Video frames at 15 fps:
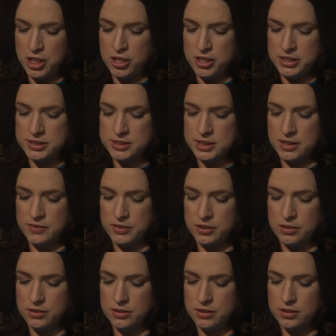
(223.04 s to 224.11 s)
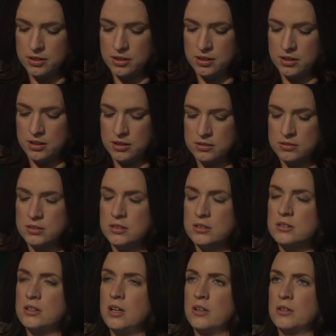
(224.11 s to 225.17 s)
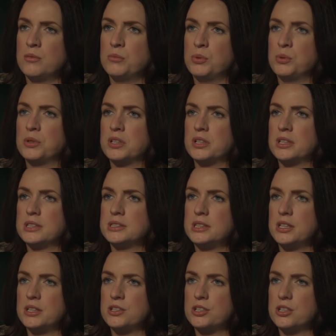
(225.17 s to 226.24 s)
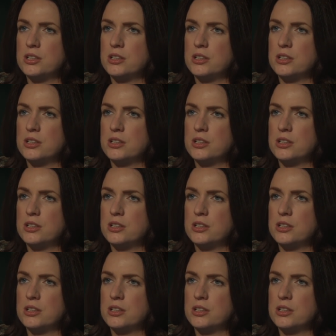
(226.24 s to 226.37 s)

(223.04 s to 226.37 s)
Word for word: artists have you got on board at this stage?